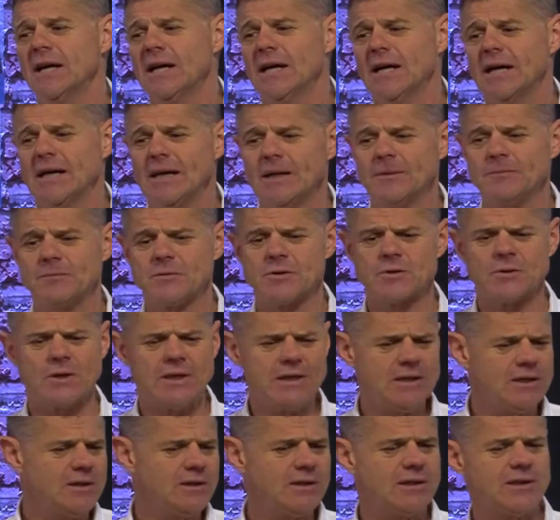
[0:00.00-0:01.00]

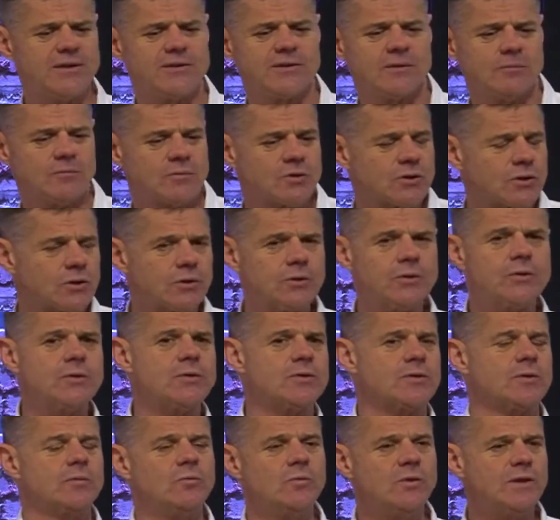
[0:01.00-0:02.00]
trying to look at some truth,
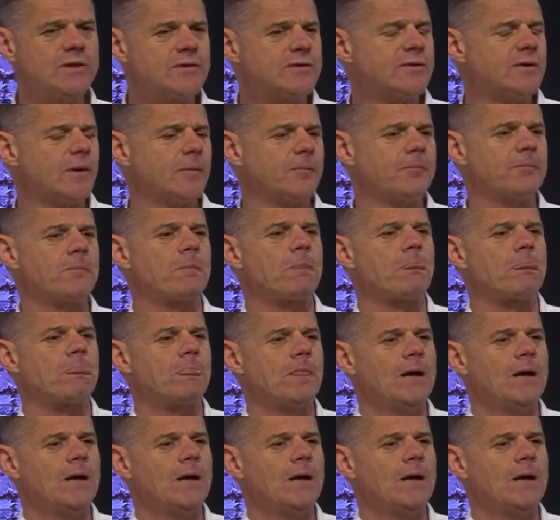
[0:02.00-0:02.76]
some wisdom